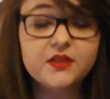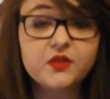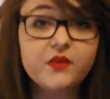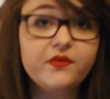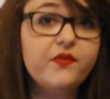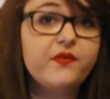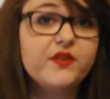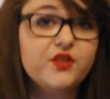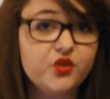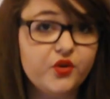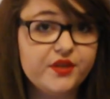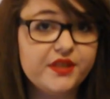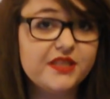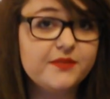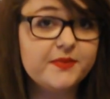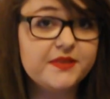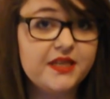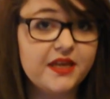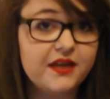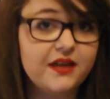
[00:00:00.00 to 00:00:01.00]
So if you've enjoyed
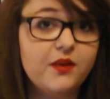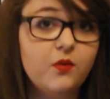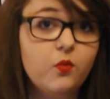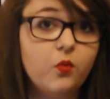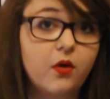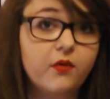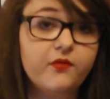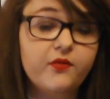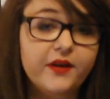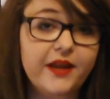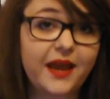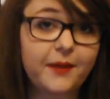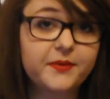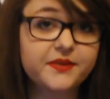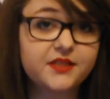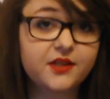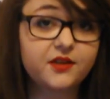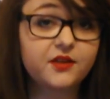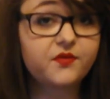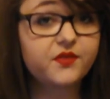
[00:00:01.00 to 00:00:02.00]
this particularly waffly
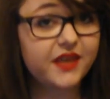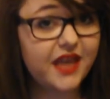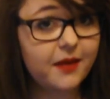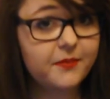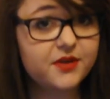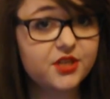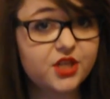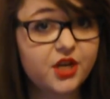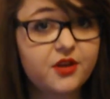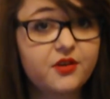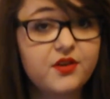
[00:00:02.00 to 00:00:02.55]
episode of The Gabby Show,